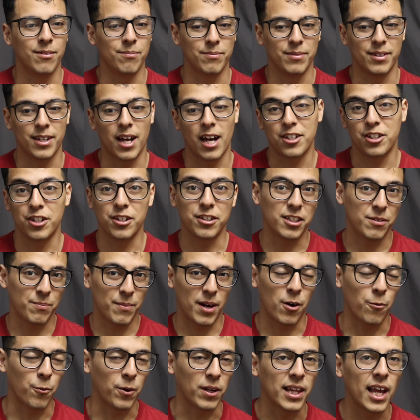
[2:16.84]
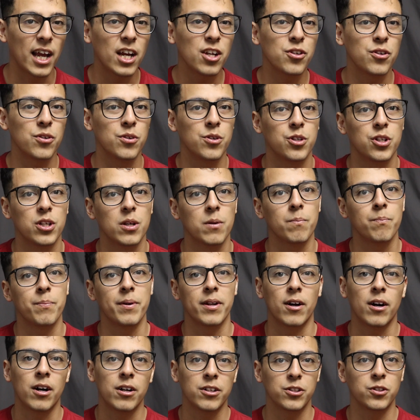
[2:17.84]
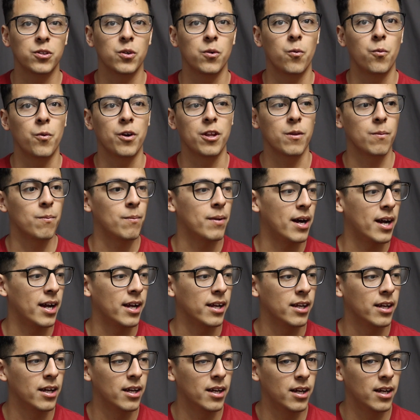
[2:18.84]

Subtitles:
not just in my relationship, but also with my